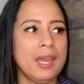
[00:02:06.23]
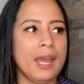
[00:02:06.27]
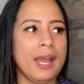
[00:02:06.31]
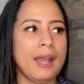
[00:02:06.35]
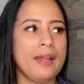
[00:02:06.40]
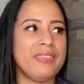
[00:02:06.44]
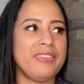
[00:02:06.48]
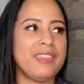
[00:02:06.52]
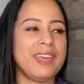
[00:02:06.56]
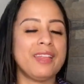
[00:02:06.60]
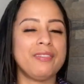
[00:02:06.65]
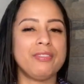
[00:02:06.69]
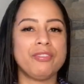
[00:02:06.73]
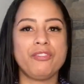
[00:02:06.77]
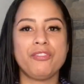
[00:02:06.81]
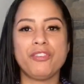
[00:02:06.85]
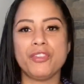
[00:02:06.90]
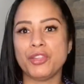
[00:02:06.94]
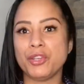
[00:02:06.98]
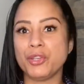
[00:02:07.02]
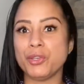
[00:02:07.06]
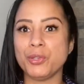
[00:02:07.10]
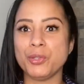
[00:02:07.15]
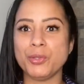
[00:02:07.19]
And then for
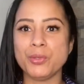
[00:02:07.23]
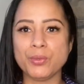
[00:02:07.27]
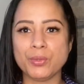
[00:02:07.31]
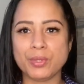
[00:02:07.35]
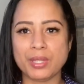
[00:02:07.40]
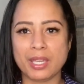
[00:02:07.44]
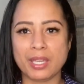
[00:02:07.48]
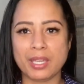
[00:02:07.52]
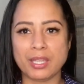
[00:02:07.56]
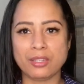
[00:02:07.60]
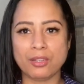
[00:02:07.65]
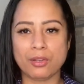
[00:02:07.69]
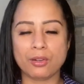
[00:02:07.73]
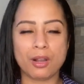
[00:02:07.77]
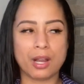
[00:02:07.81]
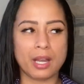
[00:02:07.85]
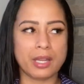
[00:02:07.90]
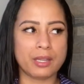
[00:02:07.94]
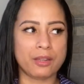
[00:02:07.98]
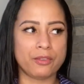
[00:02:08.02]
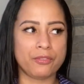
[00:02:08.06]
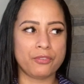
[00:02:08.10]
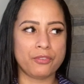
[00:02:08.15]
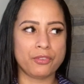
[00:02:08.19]
the new year,
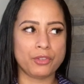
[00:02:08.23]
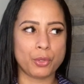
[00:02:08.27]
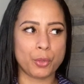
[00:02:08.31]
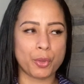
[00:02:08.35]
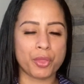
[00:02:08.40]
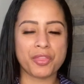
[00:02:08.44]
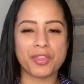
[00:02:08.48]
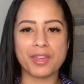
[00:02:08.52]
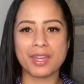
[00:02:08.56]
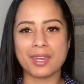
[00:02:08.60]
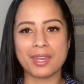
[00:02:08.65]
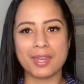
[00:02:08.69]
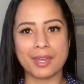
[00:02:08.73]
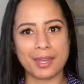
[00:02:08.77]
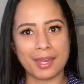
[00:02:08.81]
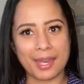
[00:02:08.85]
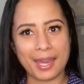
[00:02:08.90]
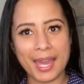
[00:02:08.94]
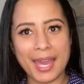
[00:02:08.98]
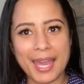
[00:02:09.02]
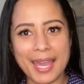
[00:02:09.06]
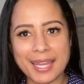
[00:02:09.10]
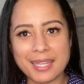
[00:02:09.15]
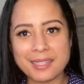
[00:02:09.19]
you're thinking
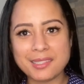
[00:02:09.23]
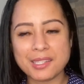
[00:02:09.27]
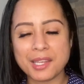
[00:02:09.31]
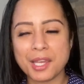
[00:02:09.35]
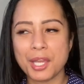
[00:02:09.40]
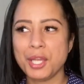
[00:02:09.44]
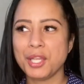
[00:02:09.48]
ahead.